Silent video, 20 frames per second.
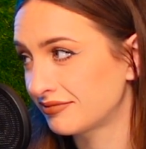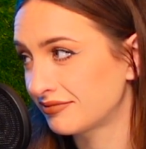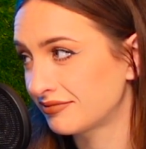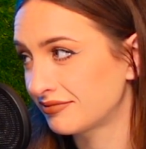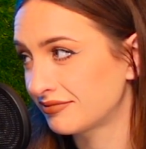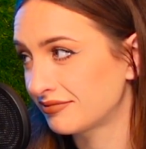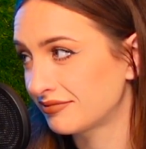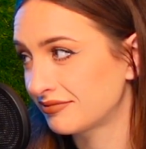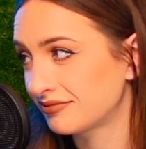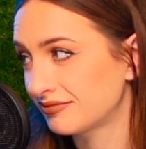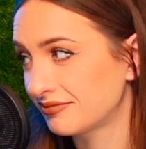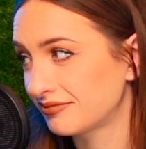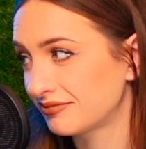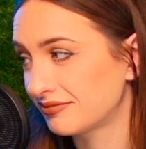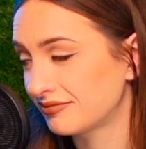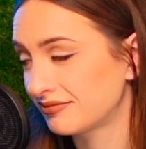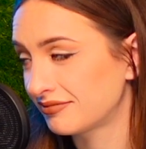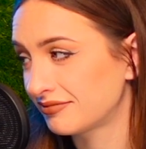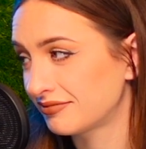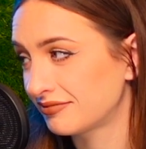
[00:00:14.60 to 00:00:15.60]

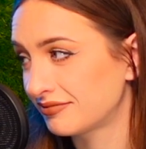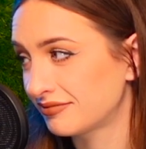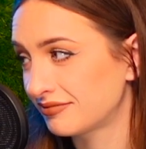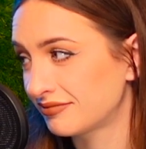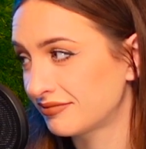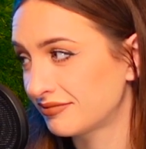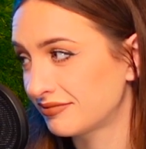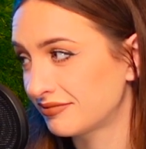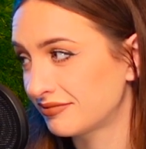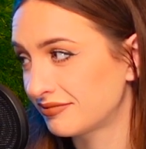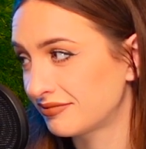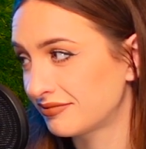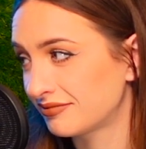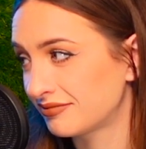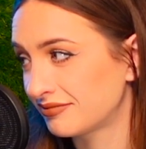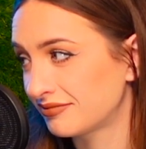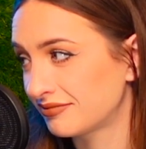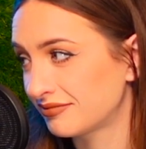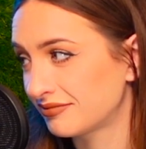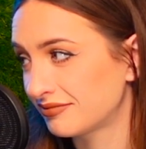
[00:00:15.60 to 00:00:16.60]

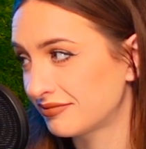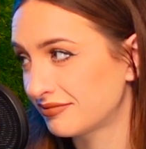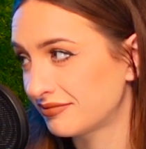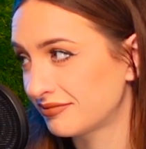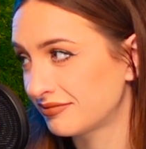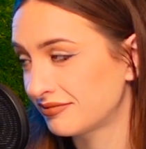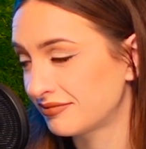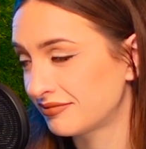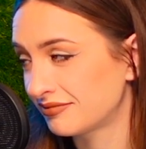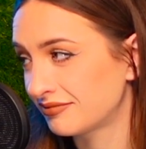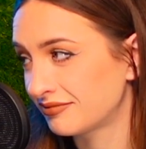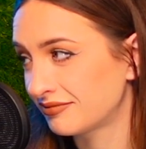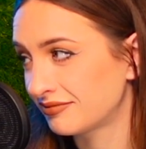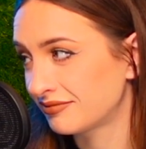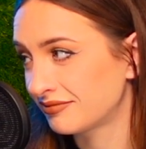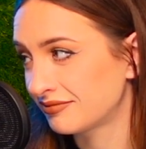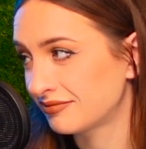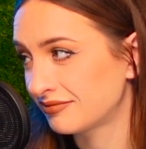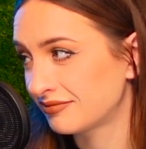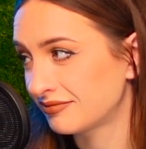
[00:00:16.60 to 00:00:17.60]

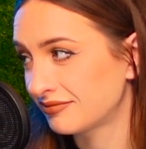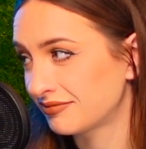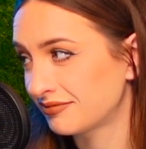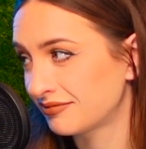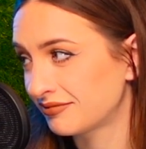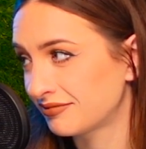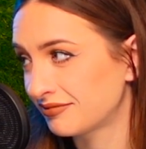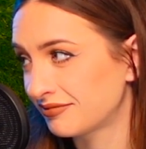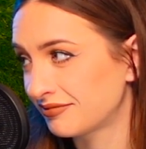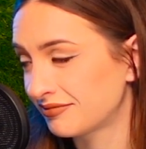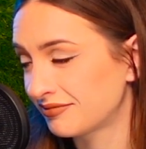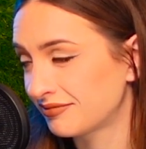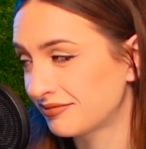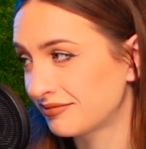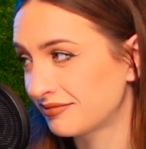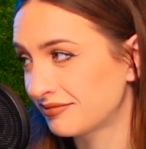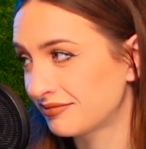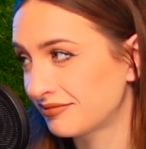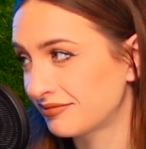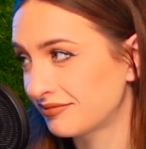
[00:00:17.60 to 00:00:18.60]

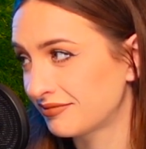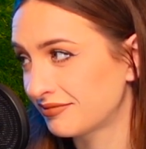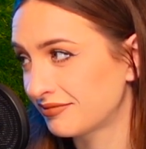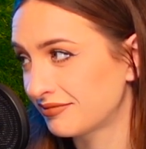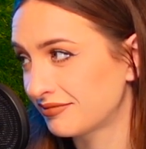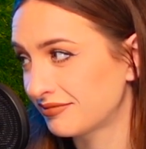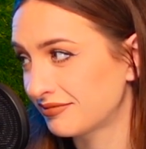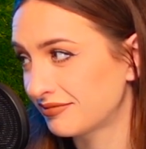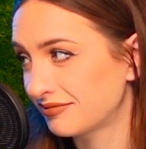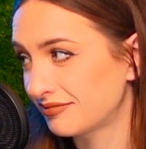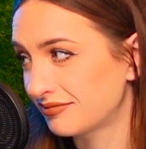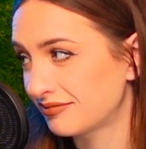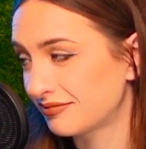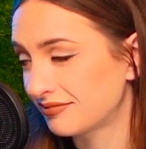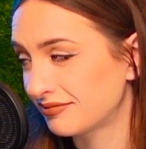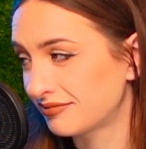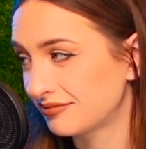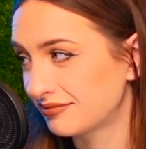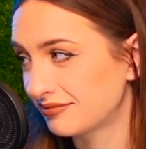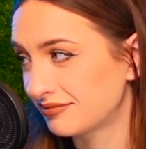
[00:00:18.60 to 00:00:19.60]

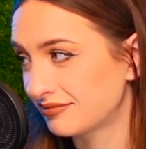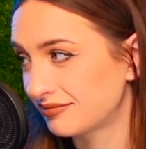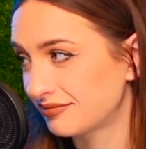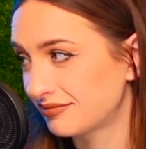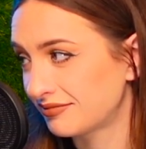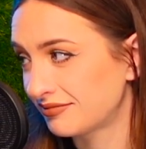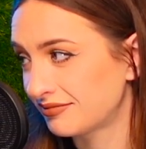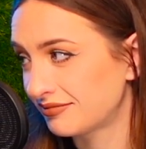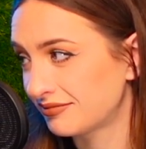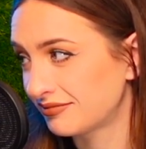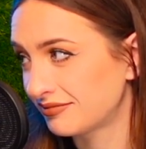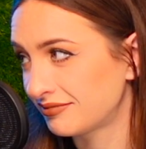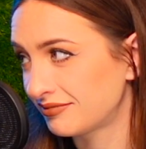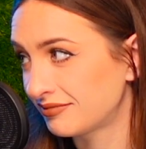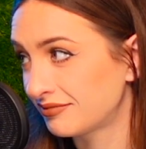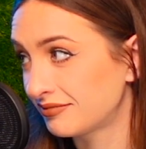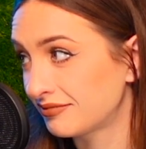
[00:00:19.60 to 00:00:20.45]
[no speech]